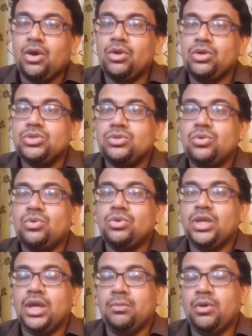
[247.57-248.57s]

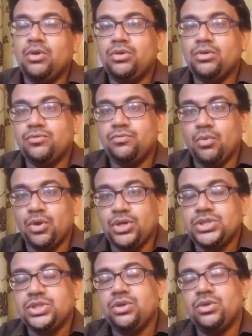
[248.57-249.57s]
also the amount of
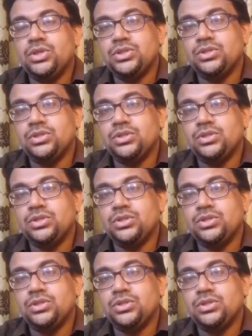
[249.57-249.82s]
moisture on the